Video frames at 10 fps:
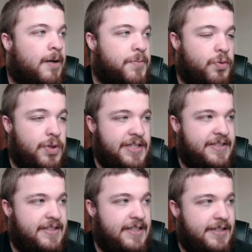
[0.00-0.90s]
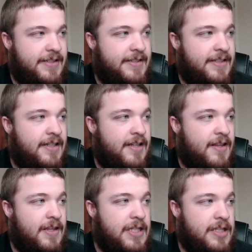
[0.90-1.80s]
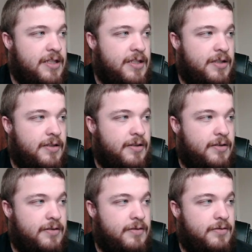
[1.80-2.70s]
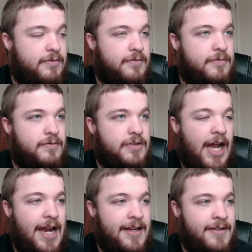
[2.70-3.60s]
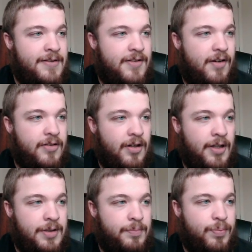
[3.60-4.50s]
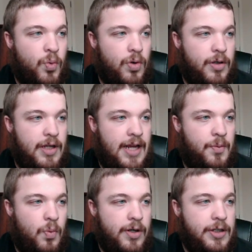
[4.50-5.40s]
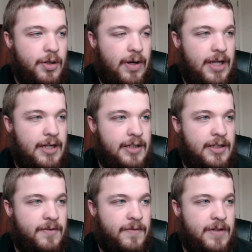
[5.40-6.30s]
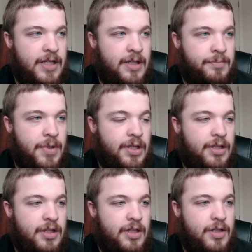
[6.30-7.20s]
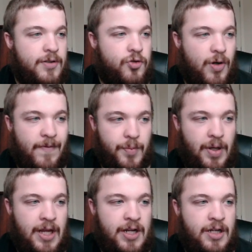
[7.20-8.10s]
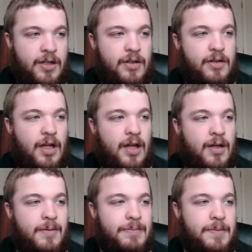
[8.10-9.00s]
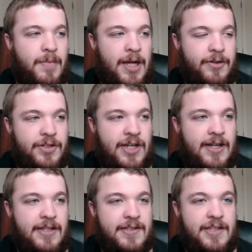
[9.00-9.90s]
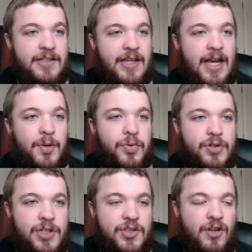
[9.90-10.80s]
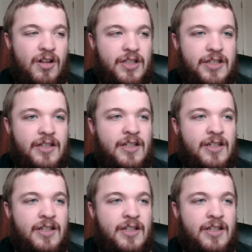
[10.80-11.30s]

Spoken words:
26, the Titans are on the board, and we're going to go ahead and give them Trevor Penning. My understanding is he's had a pretty solid